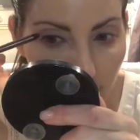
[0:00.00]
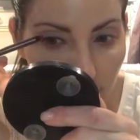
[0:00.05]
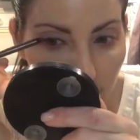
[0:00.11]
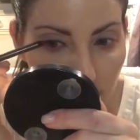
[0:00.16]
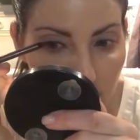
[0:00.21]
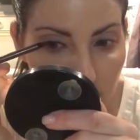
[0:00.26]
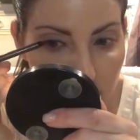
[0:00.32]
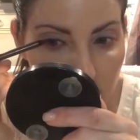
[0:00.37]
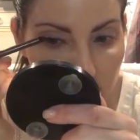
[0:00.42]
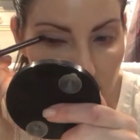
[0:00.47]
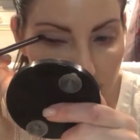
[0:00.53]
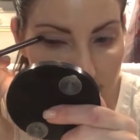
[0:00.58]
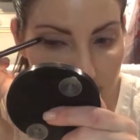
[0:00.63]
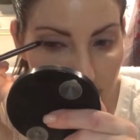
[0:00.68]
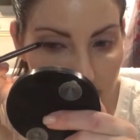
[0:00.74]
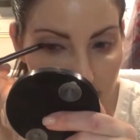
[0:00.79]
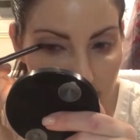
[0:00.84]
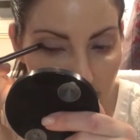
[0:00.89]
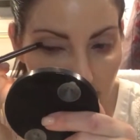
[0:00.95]
And then just
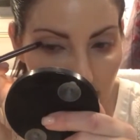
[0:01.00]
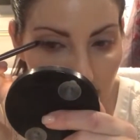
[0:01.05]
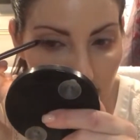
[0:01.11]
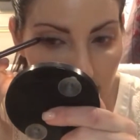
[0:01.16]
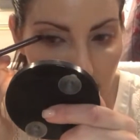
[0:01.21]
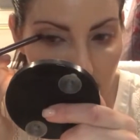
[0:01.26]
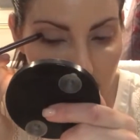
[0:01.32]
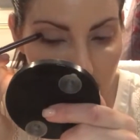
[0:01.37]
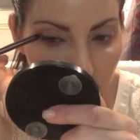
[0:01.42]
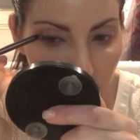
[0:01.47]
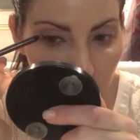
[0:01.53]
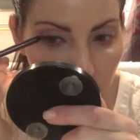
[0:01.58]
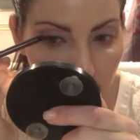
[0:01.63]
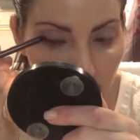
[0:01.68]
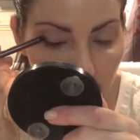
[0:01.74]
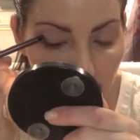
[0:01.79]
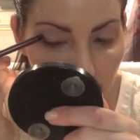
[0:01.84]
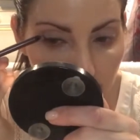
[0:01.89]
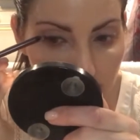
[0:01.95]
at the edge, I'm going
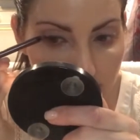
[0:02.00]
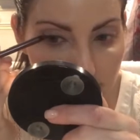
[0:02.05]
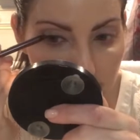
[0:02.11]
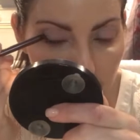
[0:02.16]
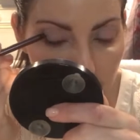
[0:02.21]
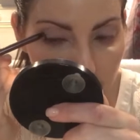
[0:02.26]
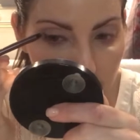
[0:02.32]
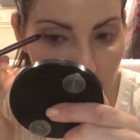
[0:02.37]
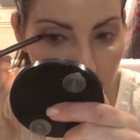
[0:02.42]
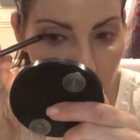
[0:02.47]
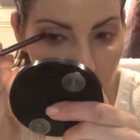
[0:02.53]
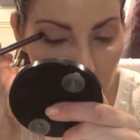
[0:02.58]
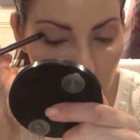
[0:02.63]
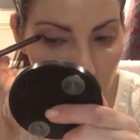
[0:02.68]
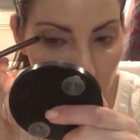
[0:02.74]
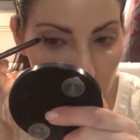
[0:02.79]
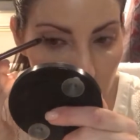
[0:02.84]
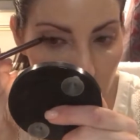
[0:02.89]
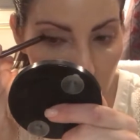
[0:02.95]
to add a tiny
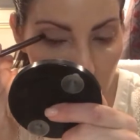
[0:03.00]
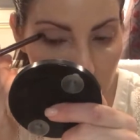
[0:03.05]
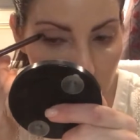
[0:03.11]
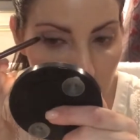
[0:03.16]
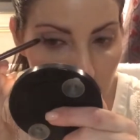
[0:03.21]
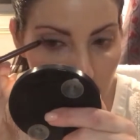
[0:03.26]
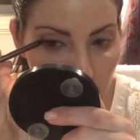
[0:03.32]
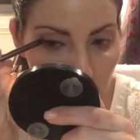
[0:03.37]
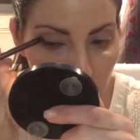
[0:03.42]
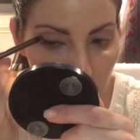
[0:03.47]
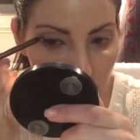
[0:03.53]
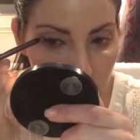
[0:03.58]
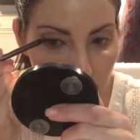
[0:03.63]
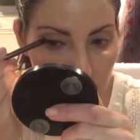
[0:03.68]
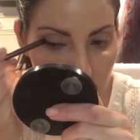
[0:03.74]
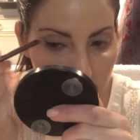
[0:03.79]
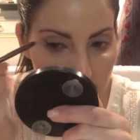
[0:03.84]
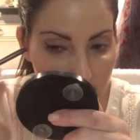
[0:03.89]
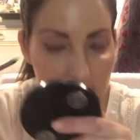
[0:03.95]
bit,
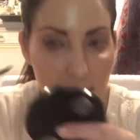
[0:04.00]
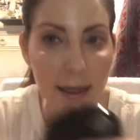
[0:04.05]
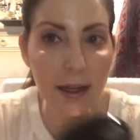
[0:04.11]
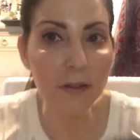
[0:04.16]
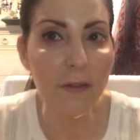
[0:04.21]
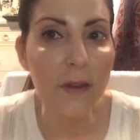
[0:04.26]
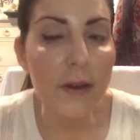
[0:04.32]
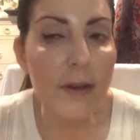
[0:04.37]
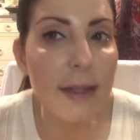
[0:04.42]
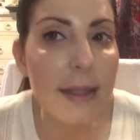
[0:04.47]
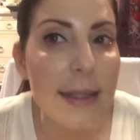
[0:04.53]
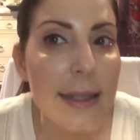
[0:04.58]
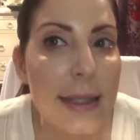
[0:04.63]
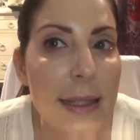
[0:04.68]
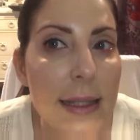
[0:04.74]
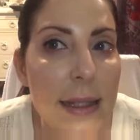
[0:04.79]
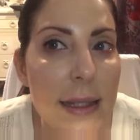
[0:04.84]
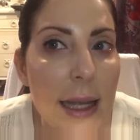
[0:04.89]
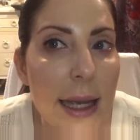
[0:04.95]
just like a very
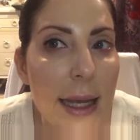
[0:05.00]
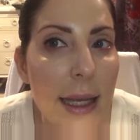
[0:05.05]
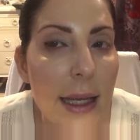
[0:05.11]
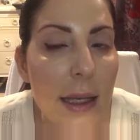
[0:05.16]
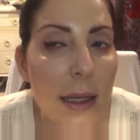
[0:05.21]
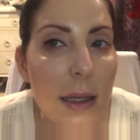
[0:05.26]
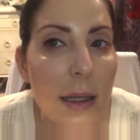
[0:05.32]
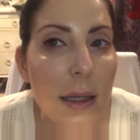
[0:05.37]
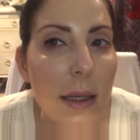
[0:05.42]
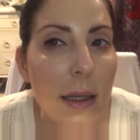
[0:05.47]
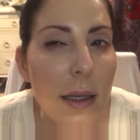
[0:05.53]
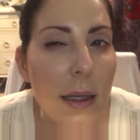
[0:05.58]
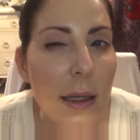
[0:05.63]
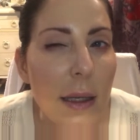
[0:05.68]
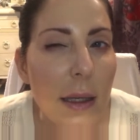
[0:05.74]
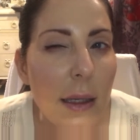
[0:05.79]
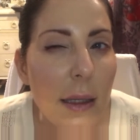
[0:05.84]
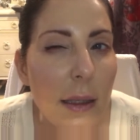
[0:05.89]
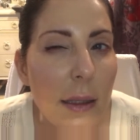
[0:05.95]
slight
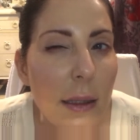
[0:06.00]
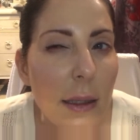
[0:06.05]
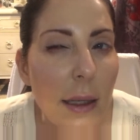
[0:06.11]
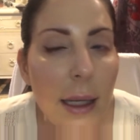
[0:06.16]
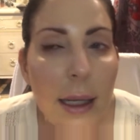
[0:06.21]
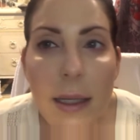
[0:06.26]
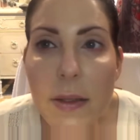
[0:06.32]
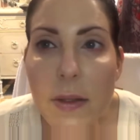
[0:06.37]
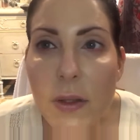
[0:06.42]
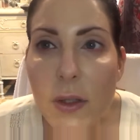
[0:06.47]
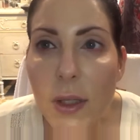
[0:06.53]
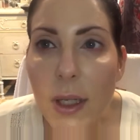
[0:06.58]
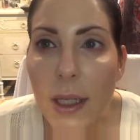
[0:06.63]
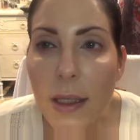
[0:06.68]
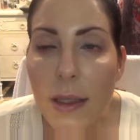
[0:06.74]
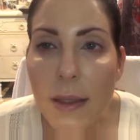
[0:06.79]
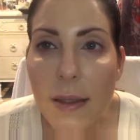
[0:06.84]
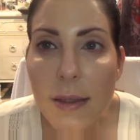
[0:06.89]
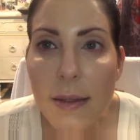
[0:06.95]
little extra.